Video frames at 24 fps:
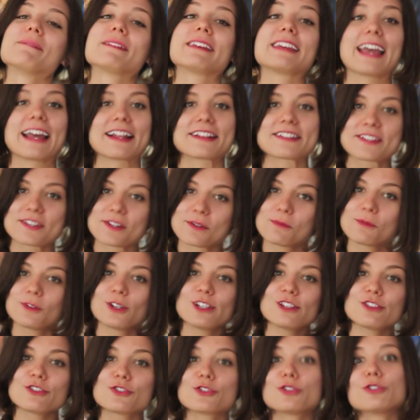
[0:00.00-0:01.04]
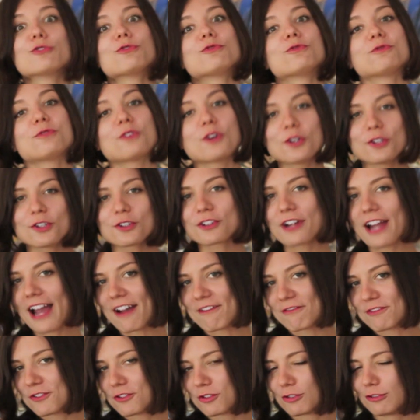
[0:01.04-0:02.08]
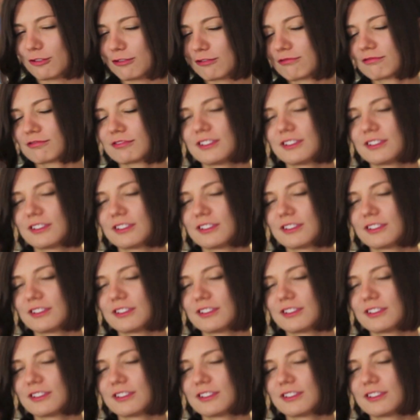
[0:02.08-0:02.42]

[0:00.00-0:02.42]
get someone to photograph you.